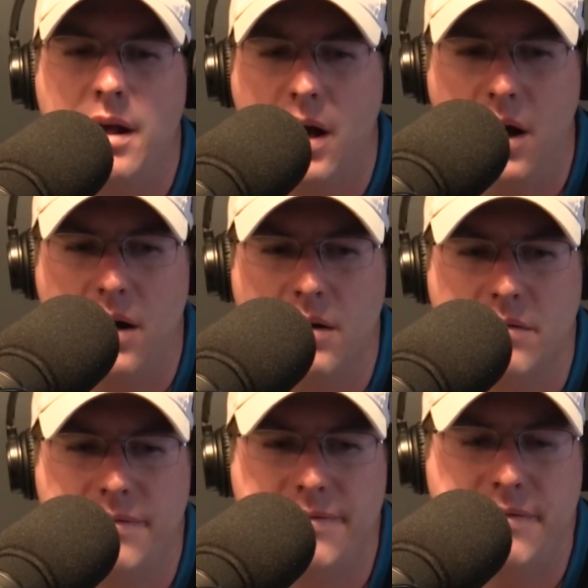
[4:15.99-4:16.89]

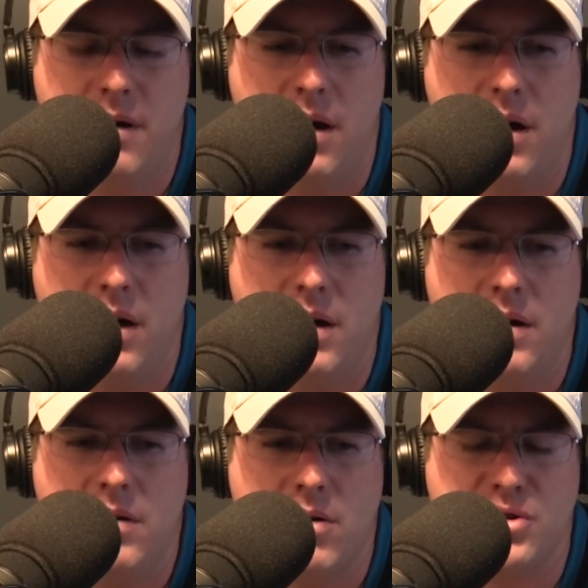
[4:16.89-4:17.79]
of,
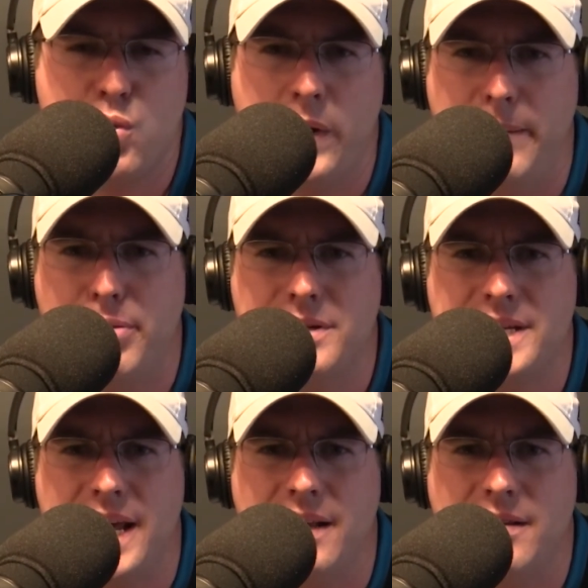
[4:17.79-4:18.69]
or
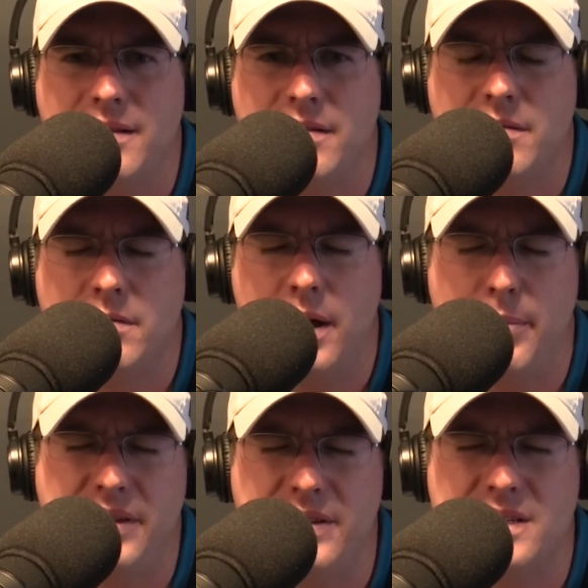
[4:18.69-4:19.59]
20%, I
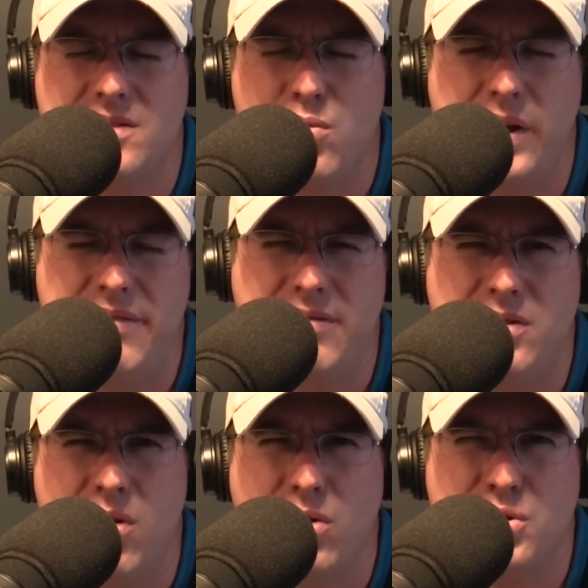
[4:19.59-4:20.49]
believe it's 20
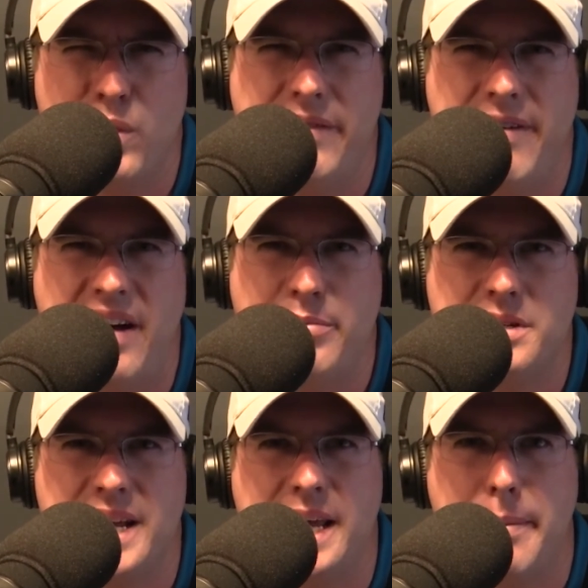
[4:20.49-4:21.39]
or
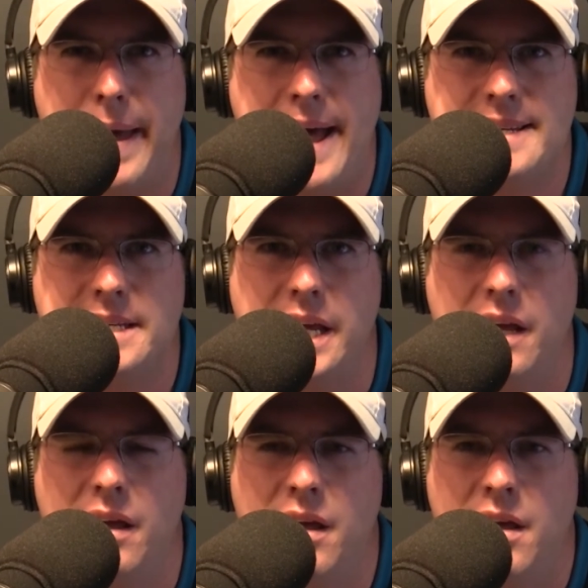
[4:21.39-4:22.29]
25%
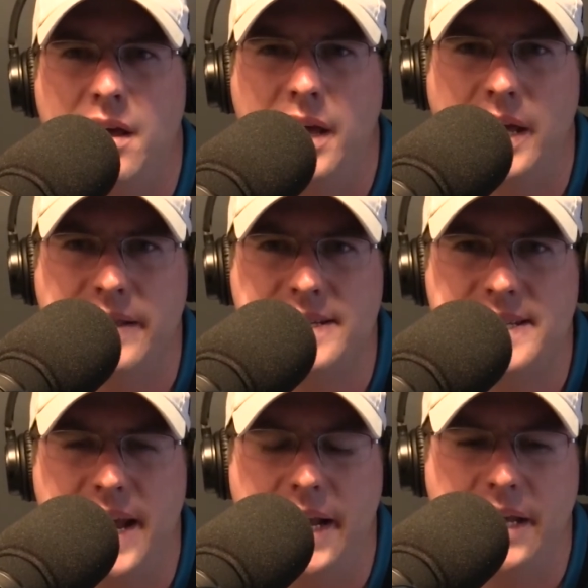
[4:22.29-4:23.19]
capacity in the
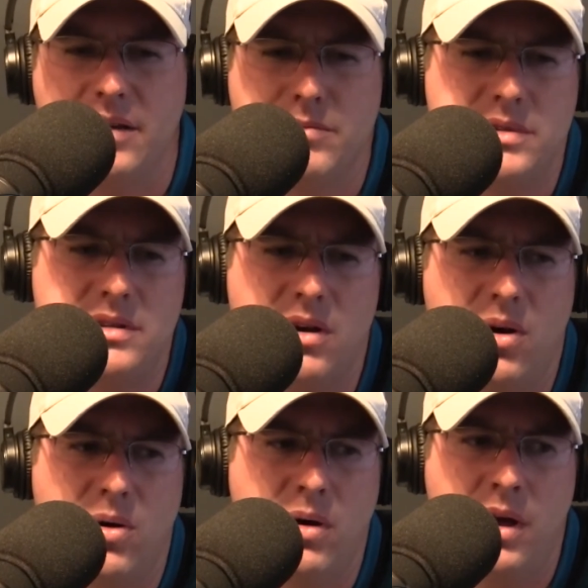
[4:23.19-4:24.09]
stadium.
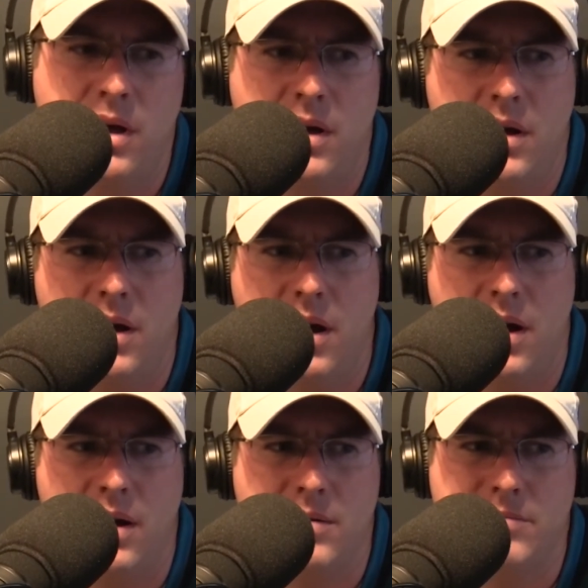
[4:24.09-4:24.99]
So
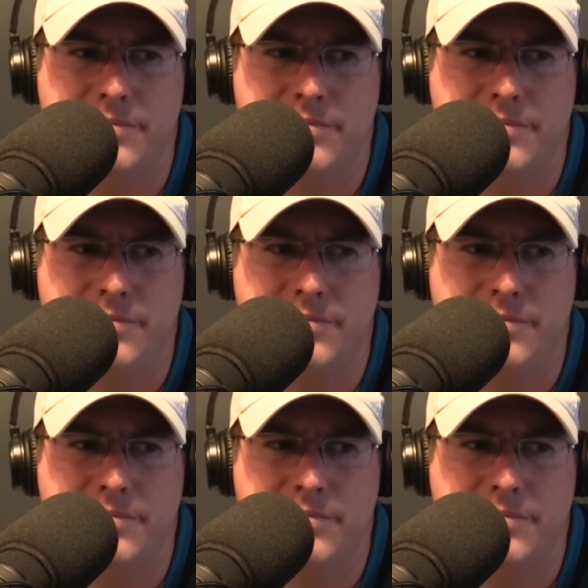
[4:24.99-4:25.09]
I